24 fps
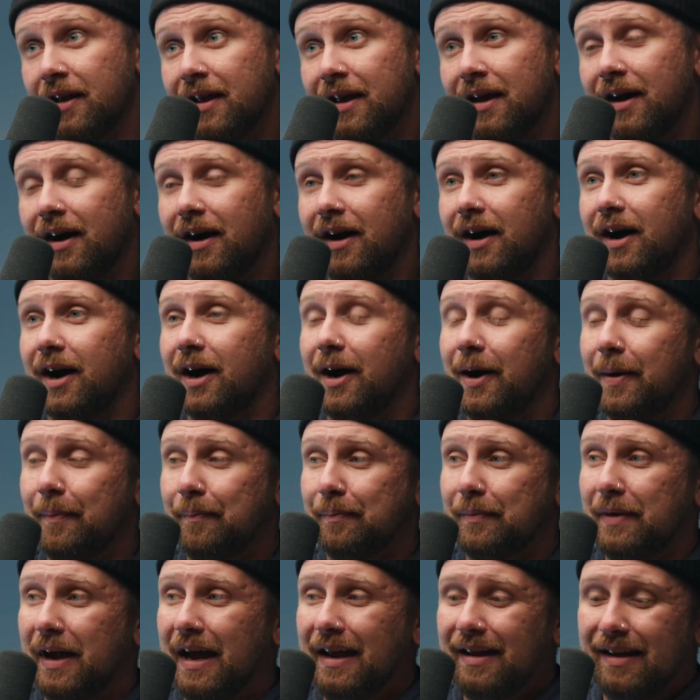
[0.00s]
Yes.
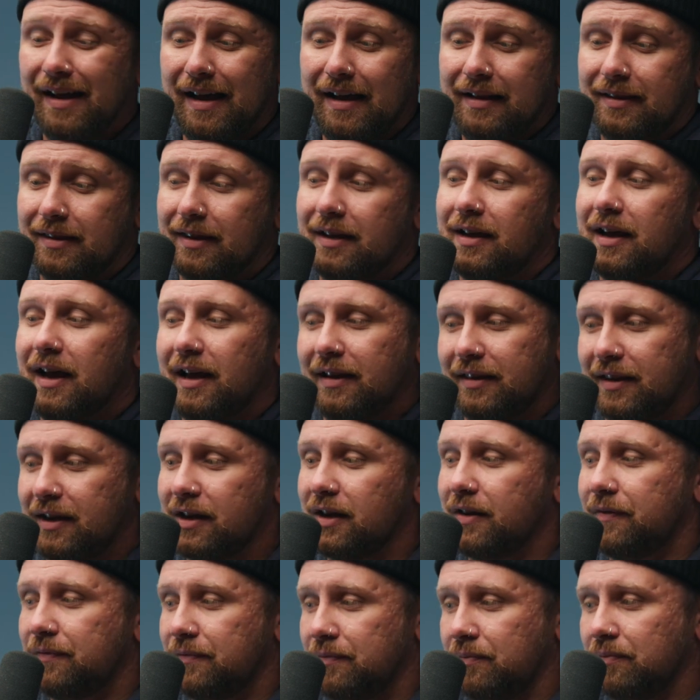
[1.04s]
Um, I, I, think I
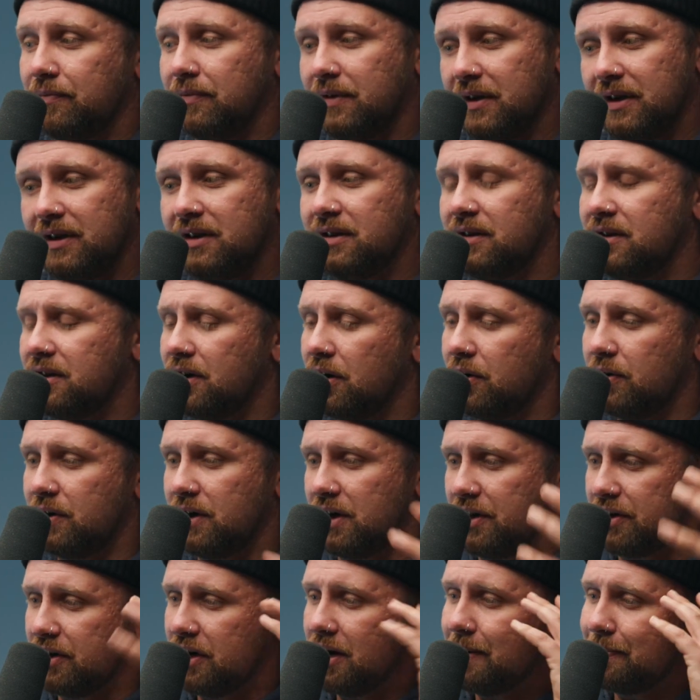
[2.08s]
think of and you know
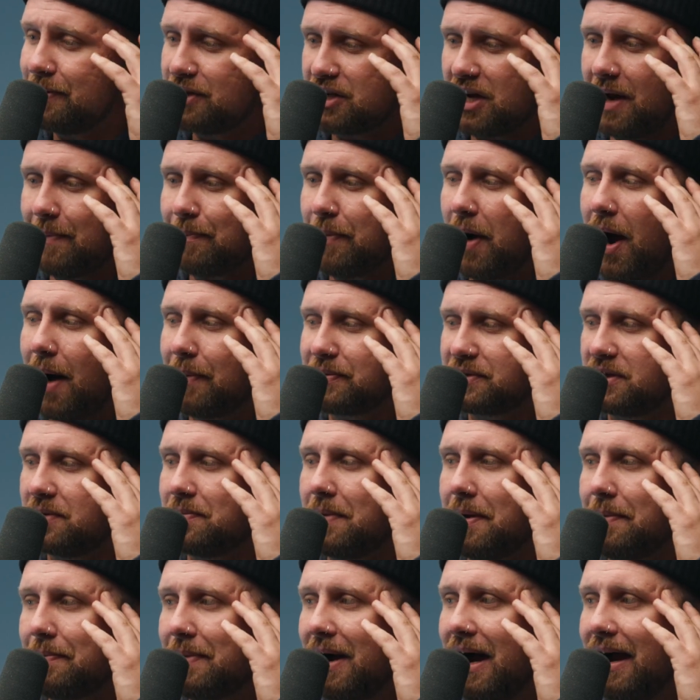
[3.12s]
another image that pops in
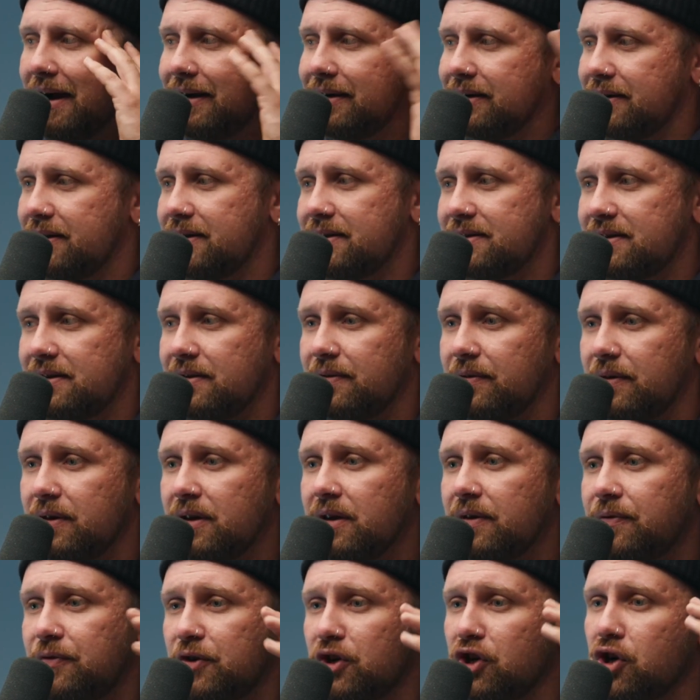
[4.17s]
my mind is if,
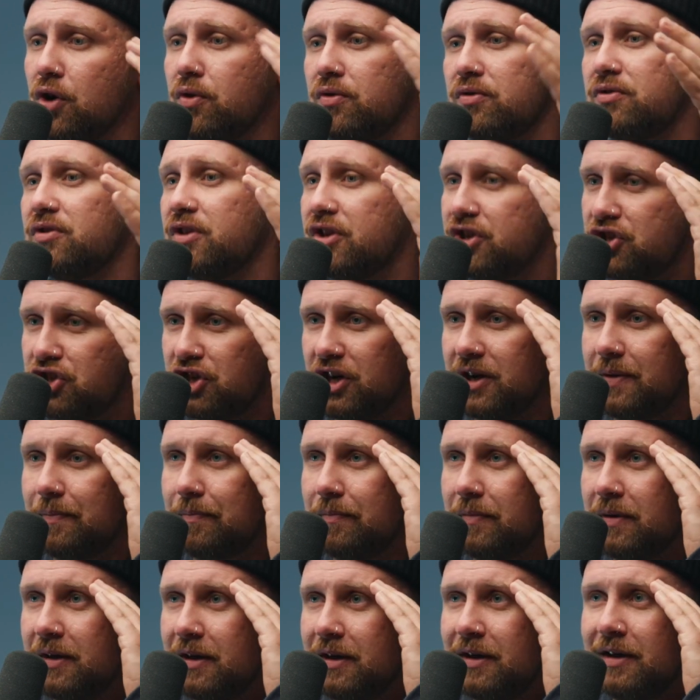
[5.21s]
if you're going to the
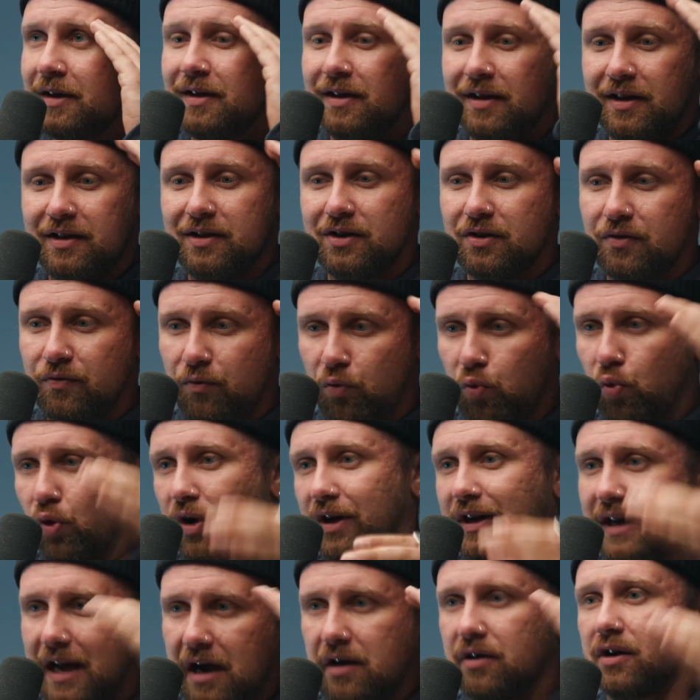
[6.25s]
gym and you've
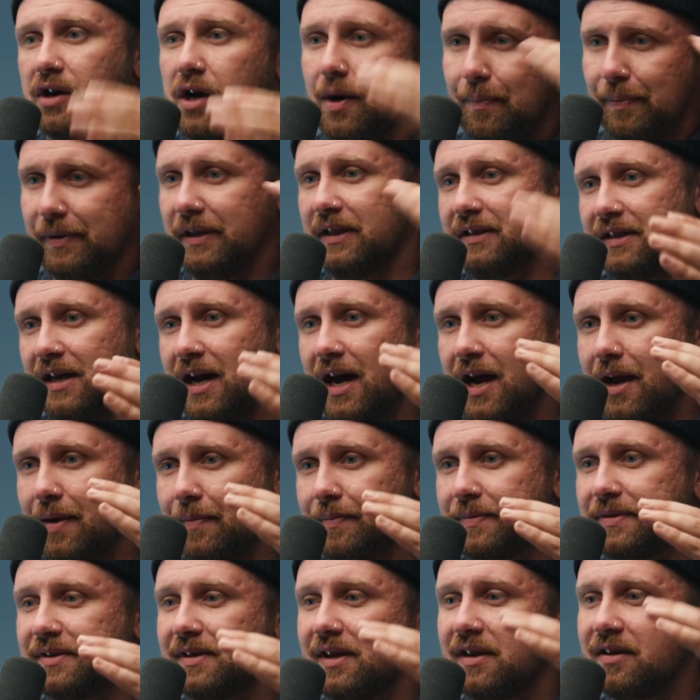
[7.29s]
worked out a couple of
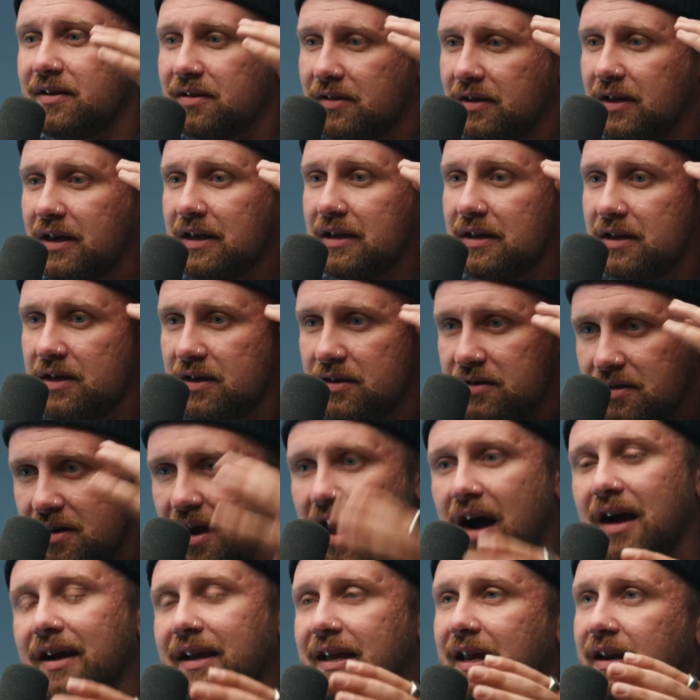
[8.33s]
times and you're like, you're
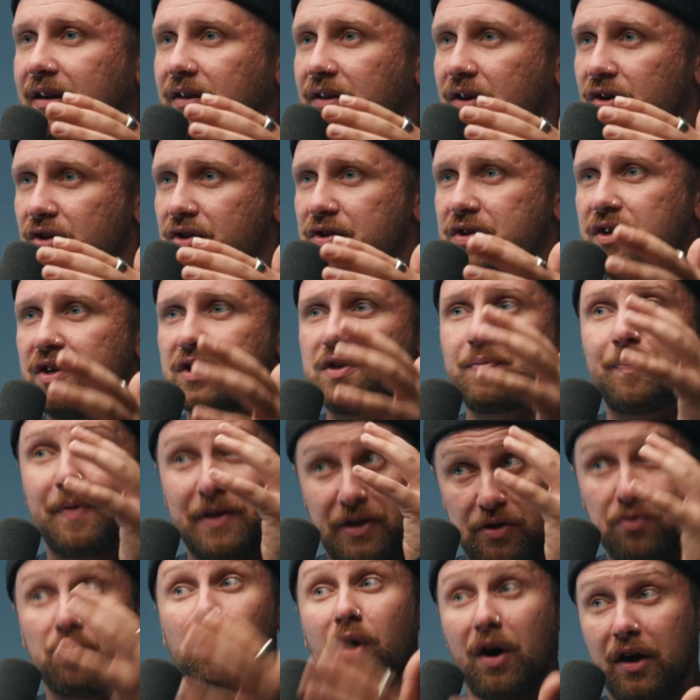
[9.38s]
not getting the results,
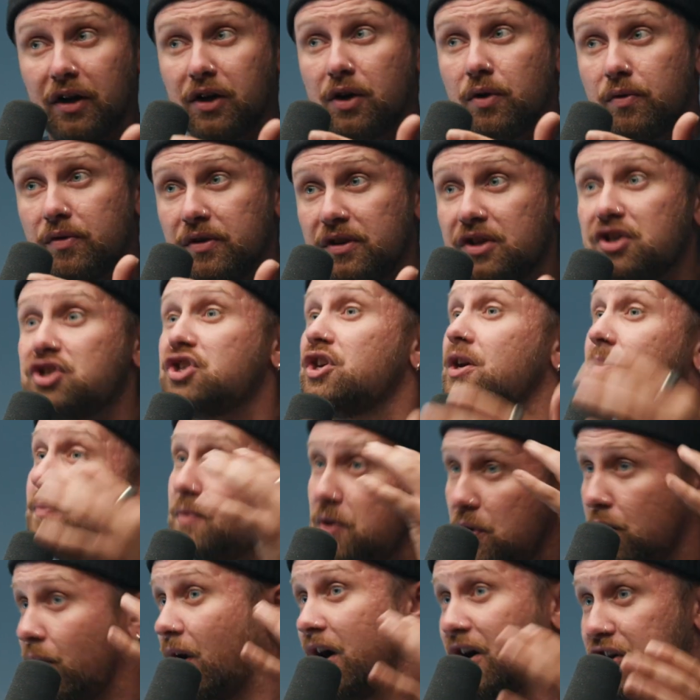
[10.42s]
but you are going to the gym,
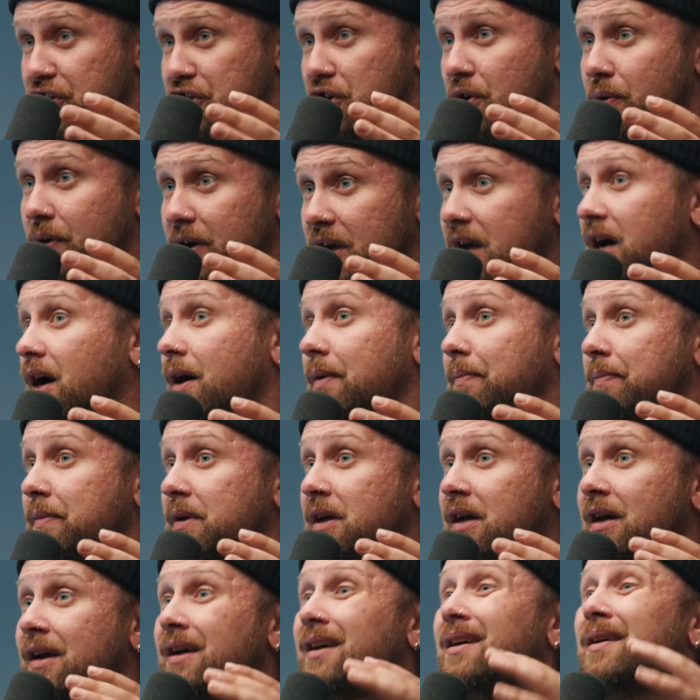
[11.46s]
you are showing up,
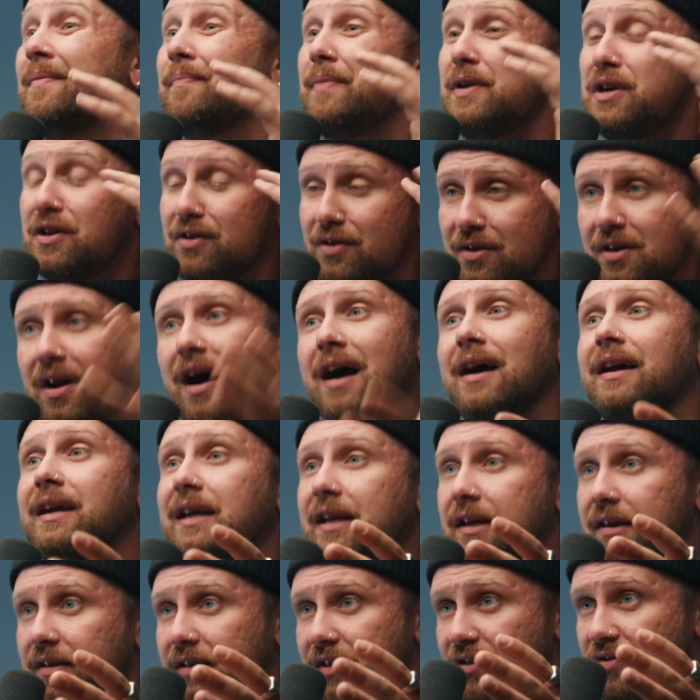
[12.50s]
but you're not
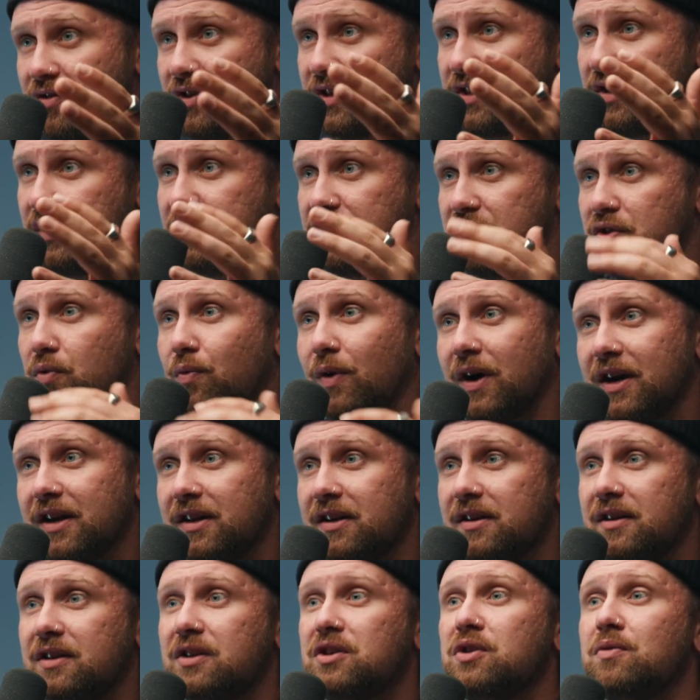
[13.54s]
getting the results you
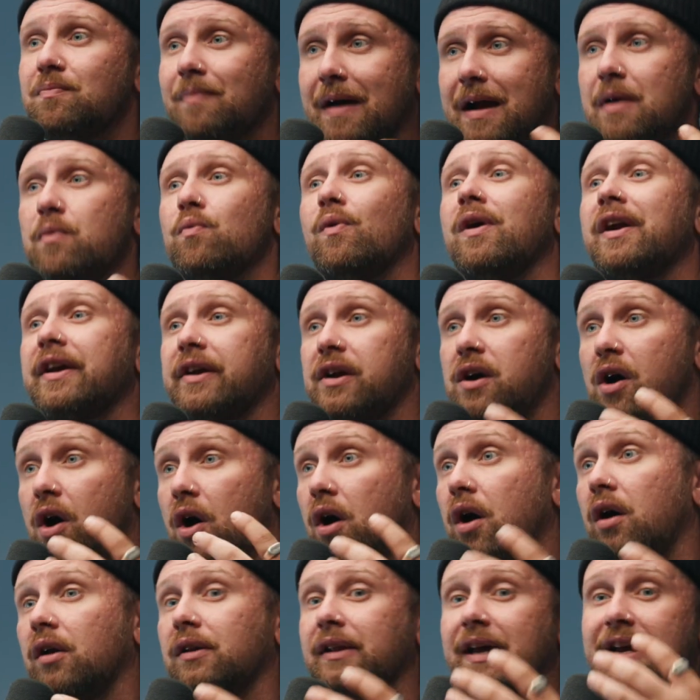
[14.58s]
wanted, you might want to
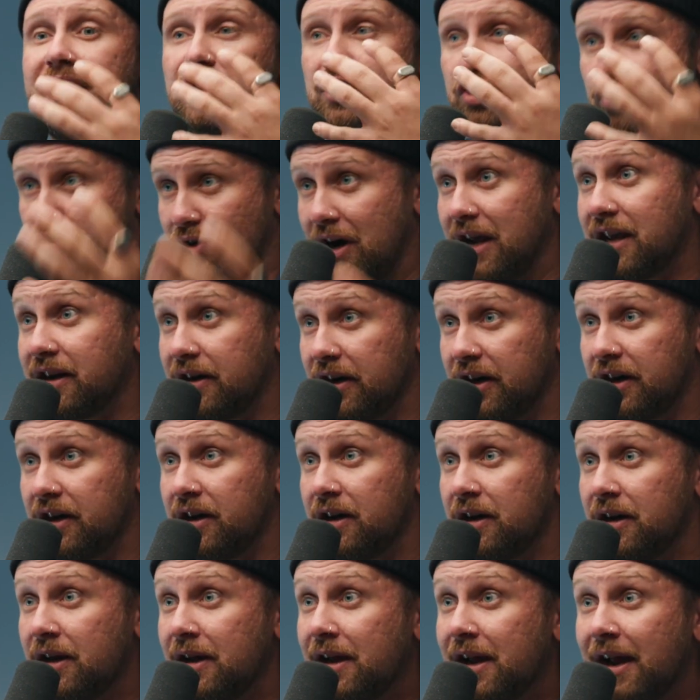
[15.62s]
call a trainer.